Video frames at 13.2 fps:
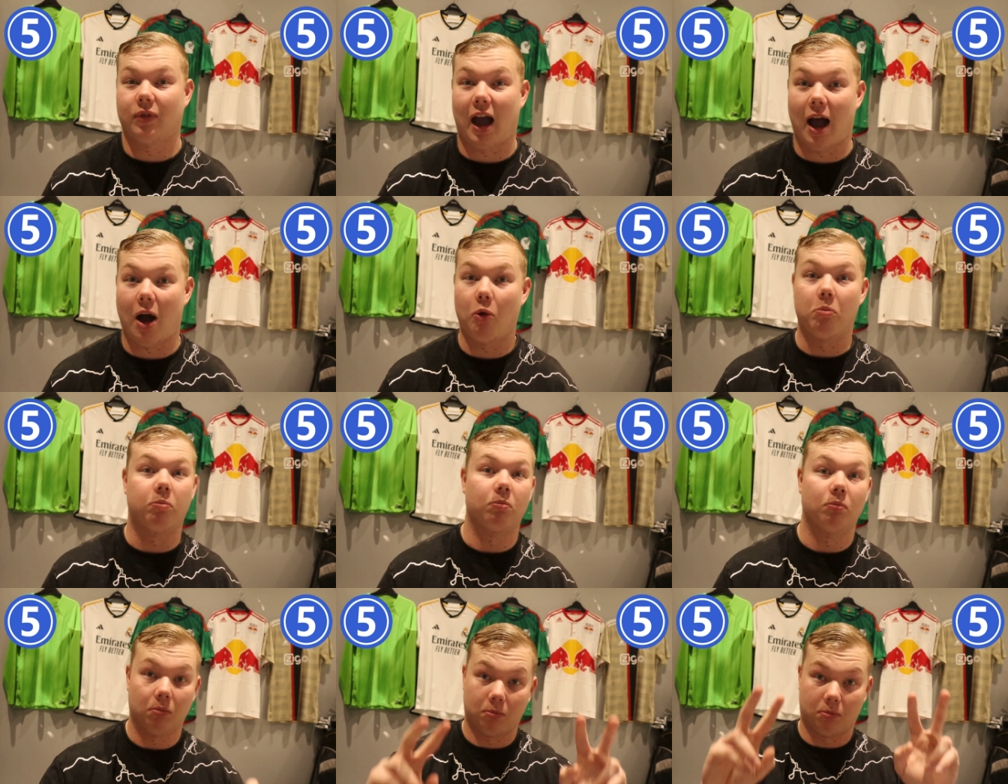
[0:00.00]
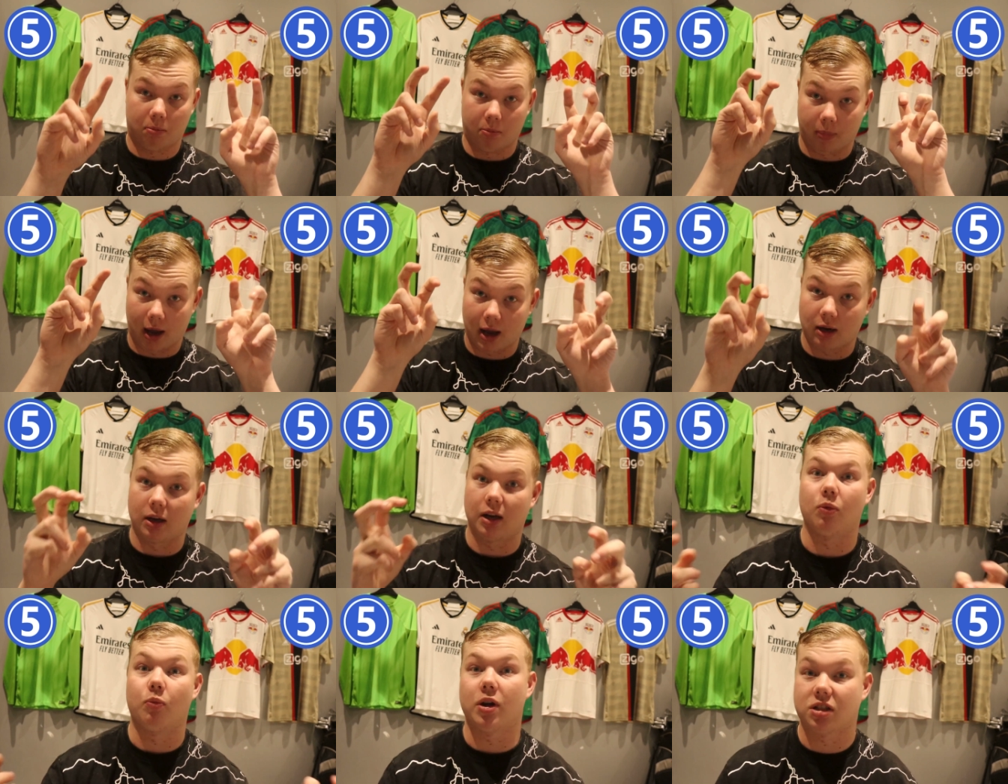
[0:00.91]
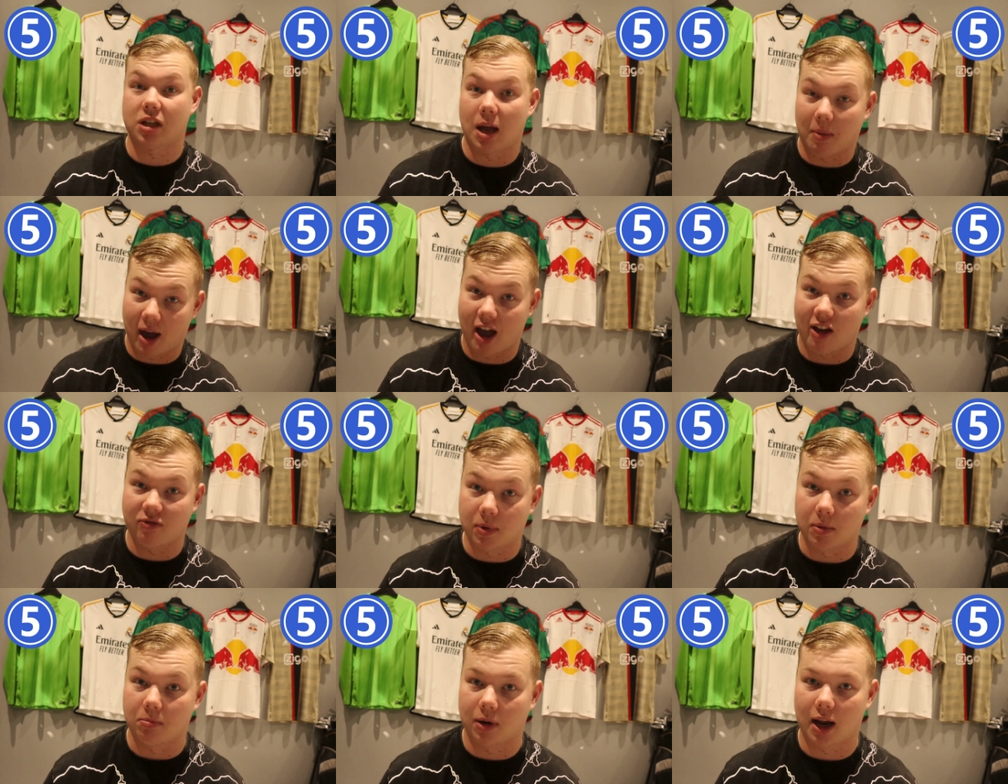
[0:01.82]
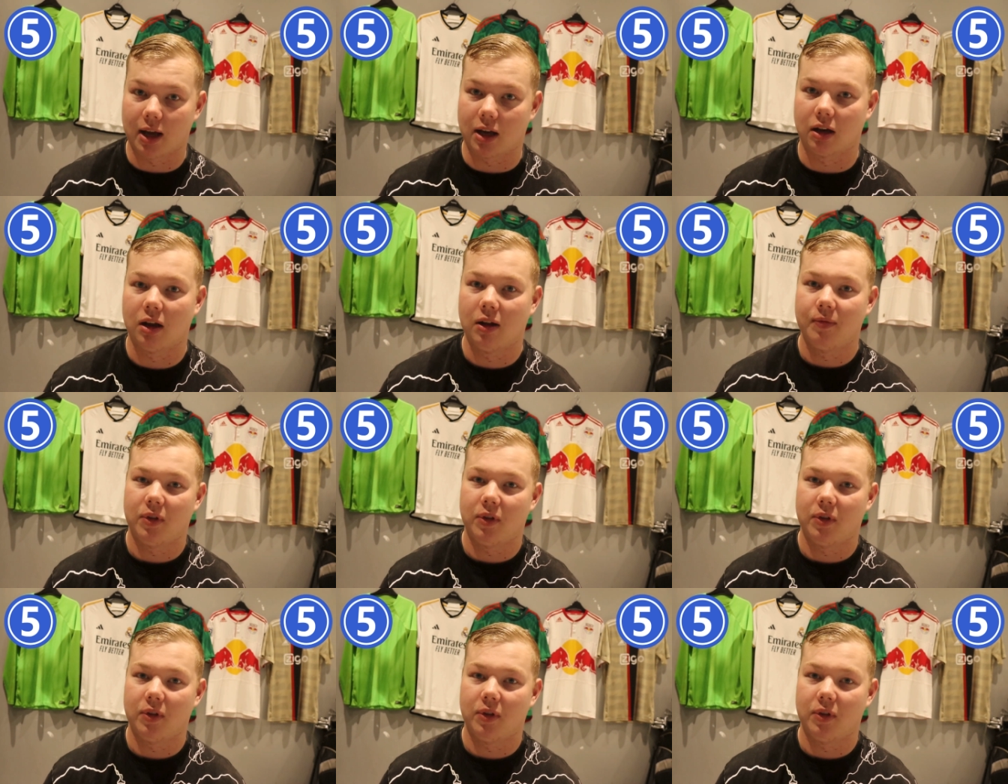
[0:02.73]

how badly West Ham have been playing